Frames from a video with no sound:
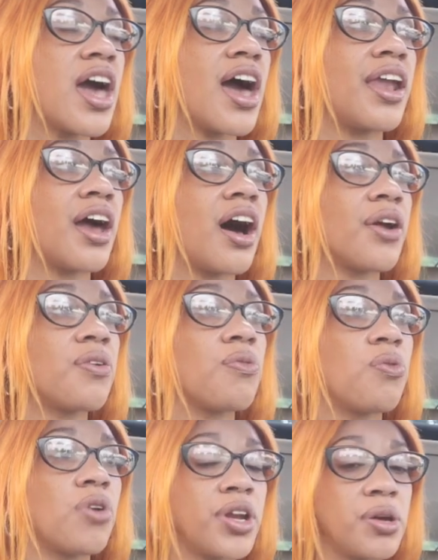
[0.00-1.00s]
And I don't
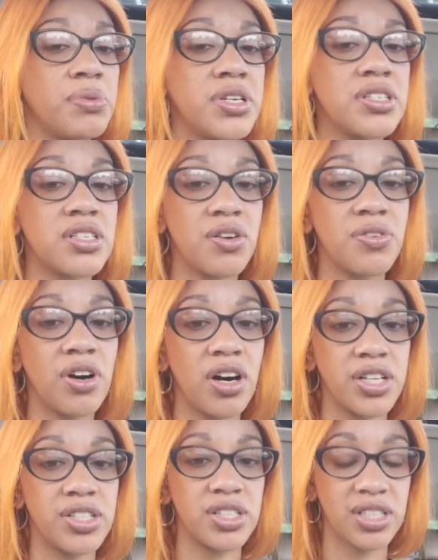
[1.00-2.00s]
want to be self
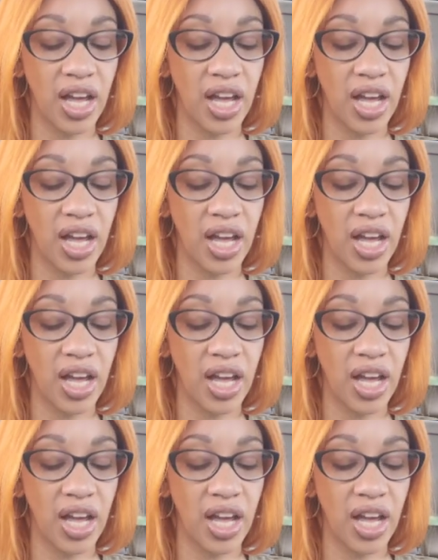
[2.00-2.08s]
conscious.